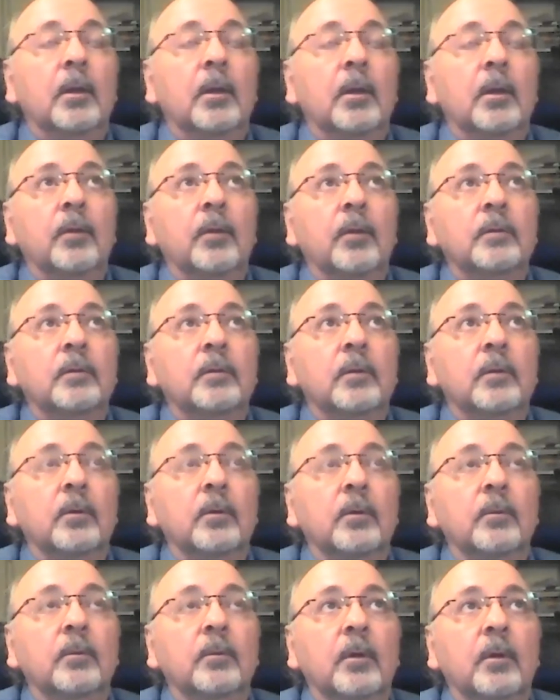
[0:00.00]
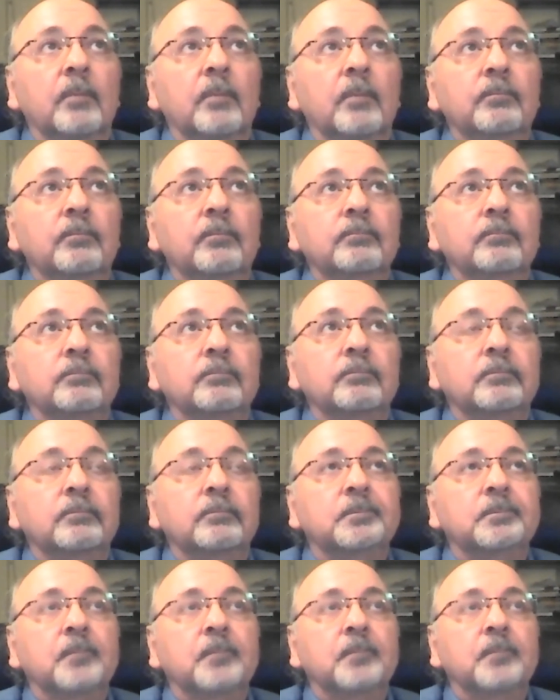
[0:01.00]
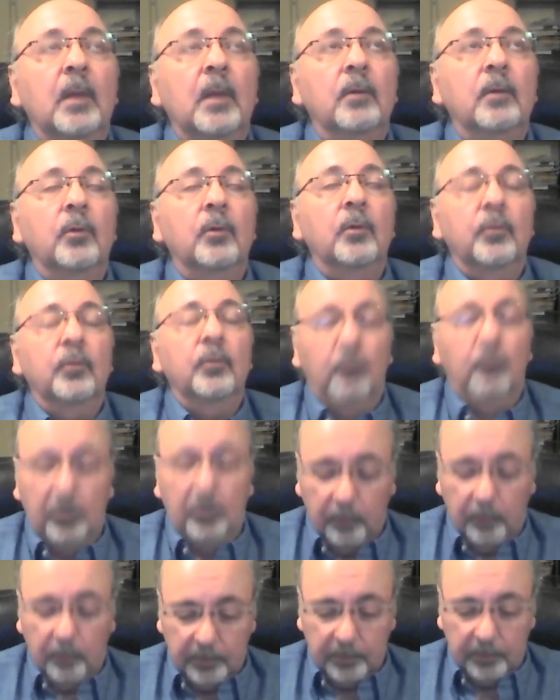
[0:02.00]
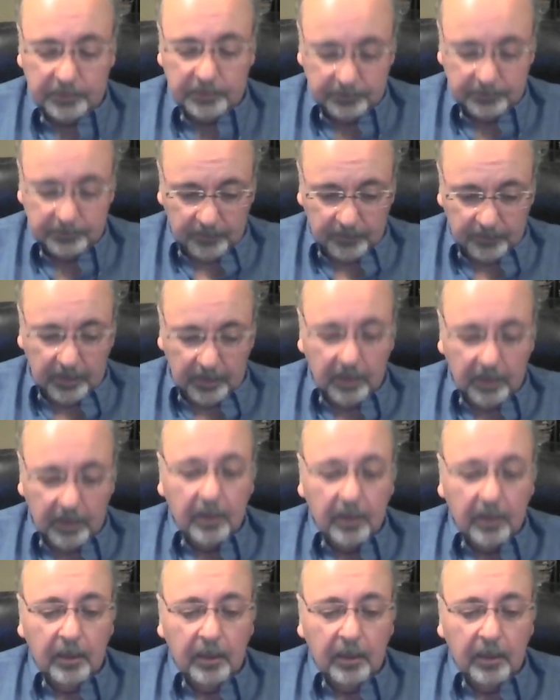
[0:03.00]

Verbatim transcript: allow the, or, or, I don't know what the right word is. The